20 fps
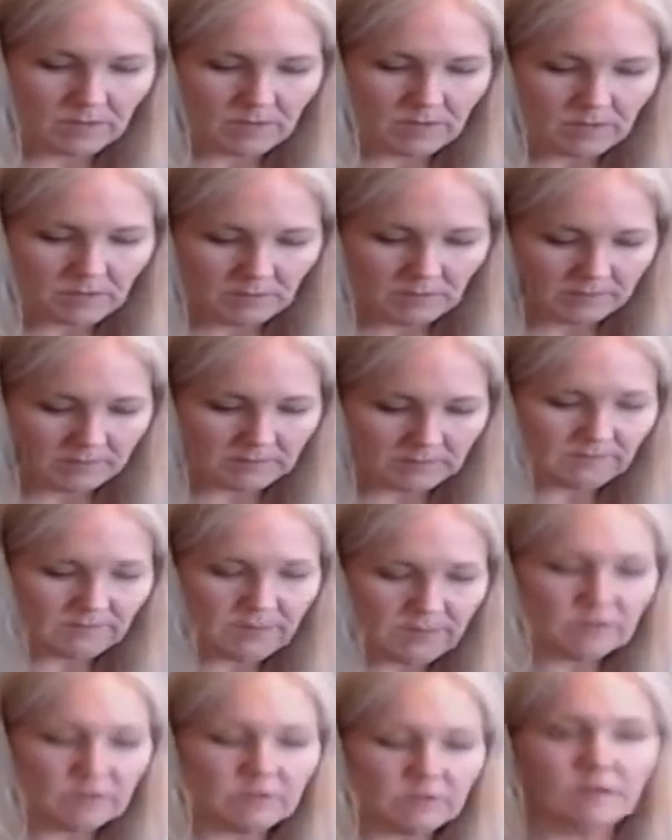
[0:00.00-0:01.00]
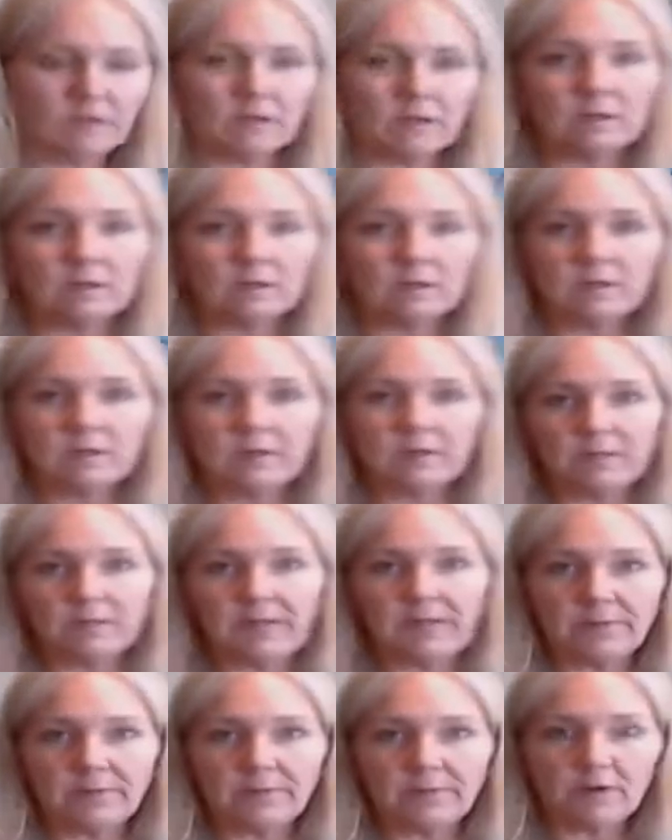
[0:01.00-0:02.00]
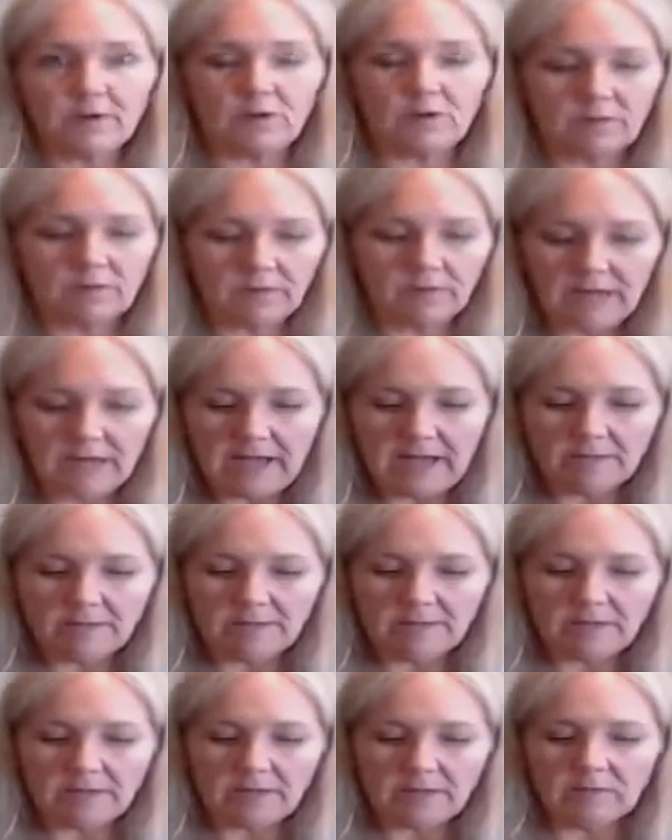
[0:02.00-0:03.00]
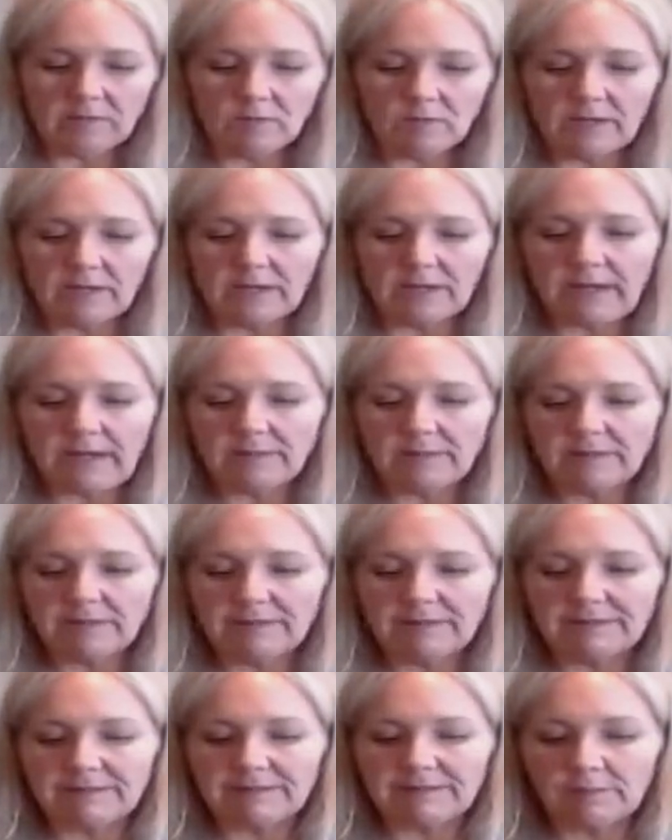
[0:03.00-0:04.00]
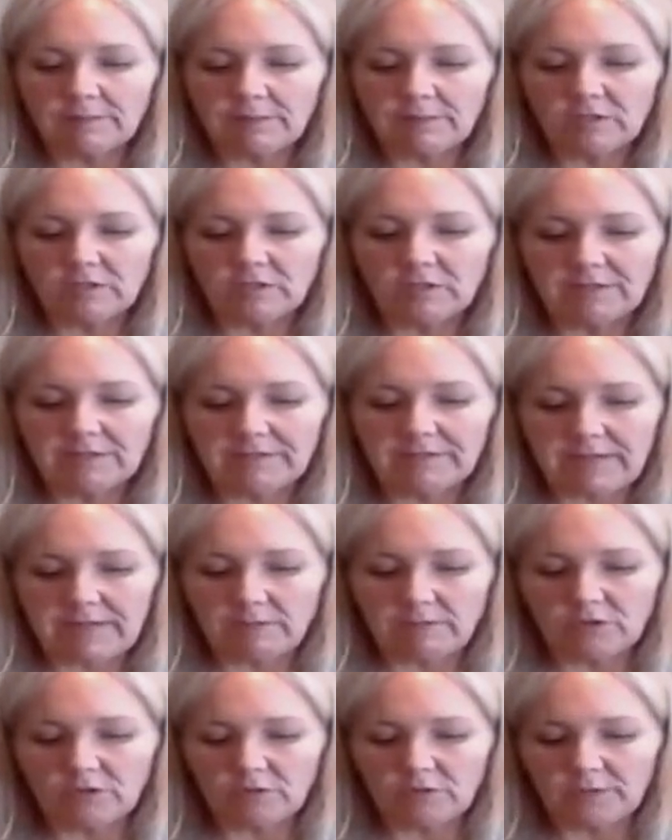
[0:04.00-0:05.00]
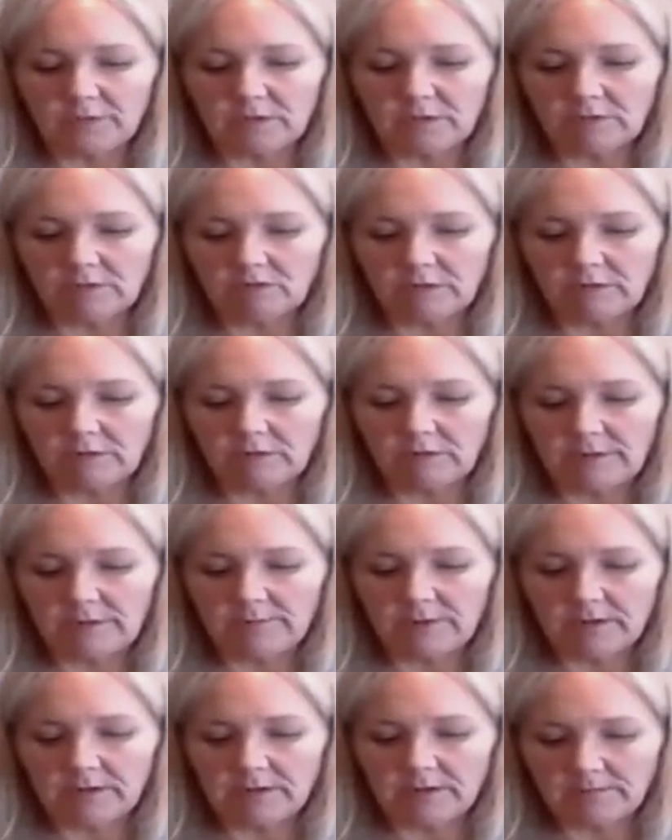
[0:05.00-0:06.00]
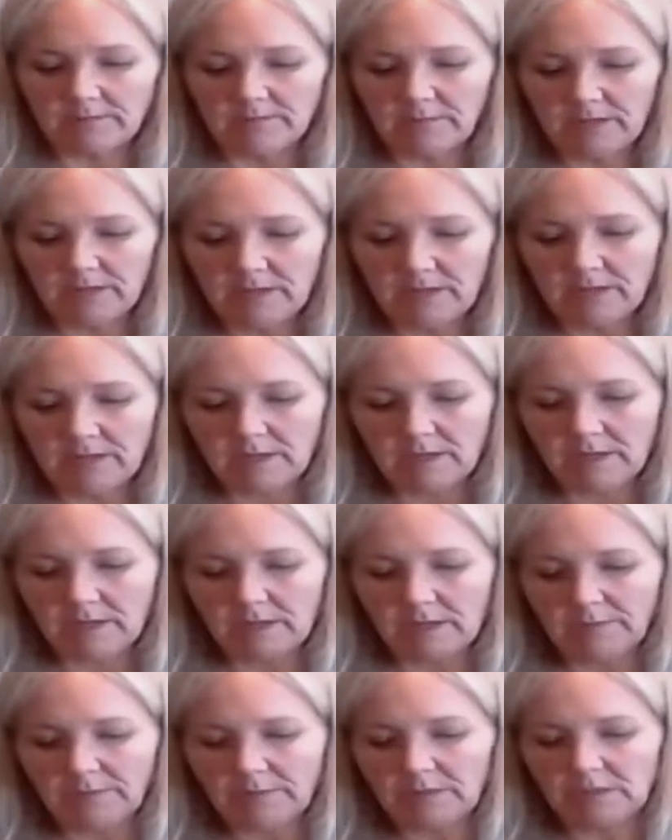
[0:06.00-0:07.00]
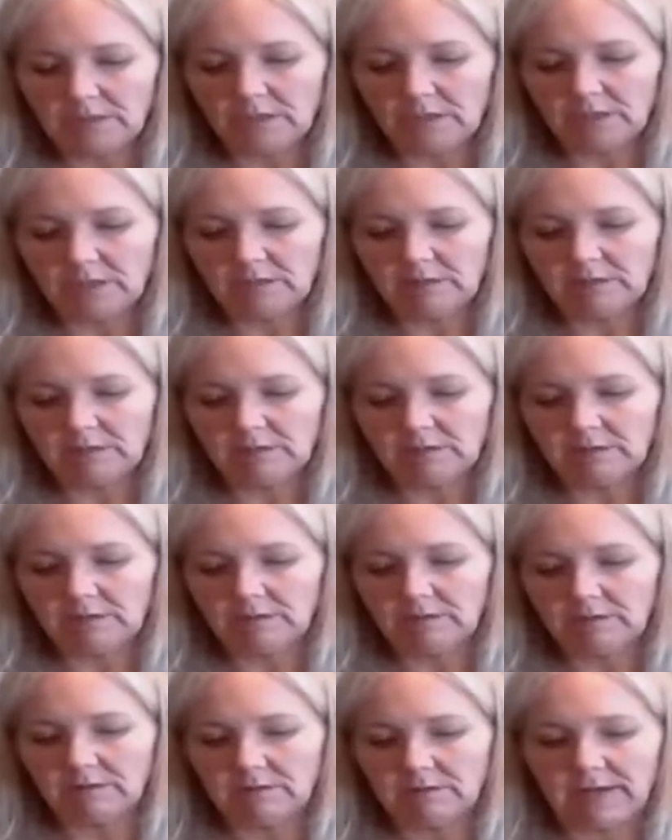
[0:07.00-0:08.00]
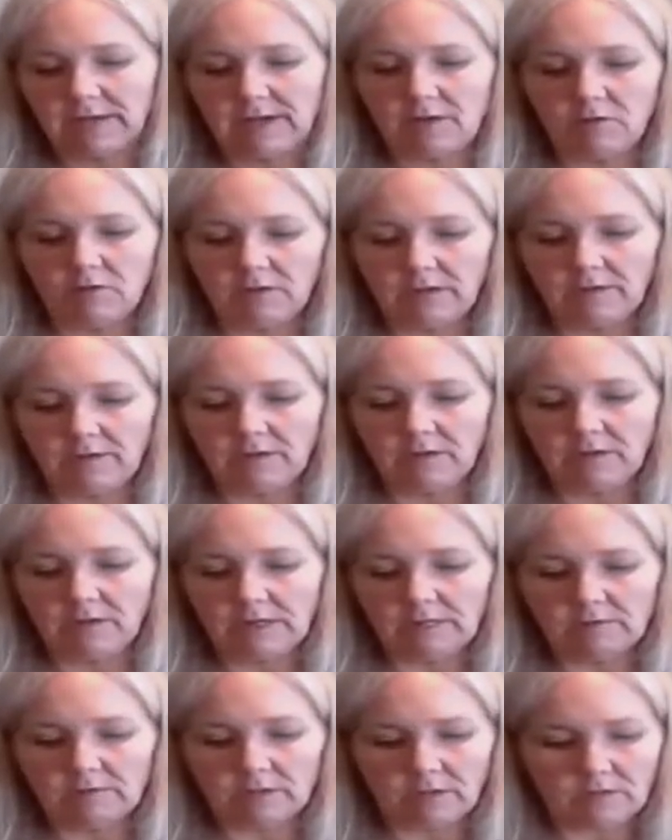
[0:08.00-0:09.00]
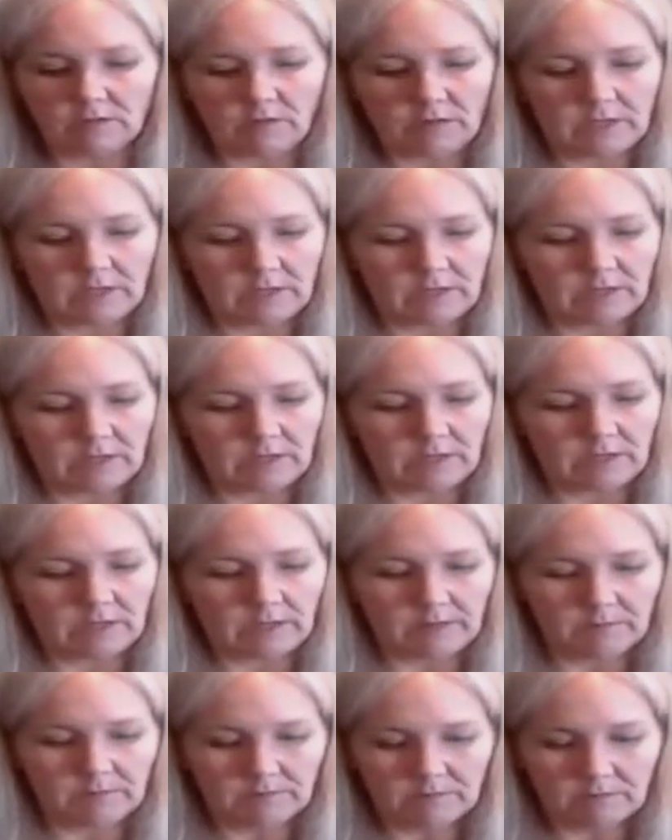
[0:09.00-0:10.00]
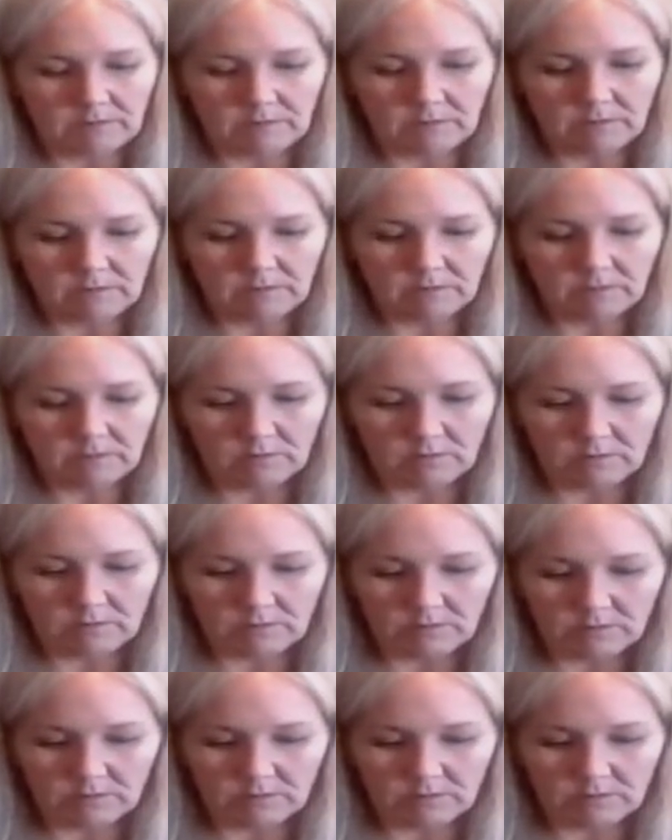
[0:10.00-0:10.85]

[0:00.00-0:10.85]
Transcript: because if there's a little bit of paper overlap, then is what happens is it pushes down. Once you put the shrink wrap on, it pushes down, and then that's how you get air gaps too.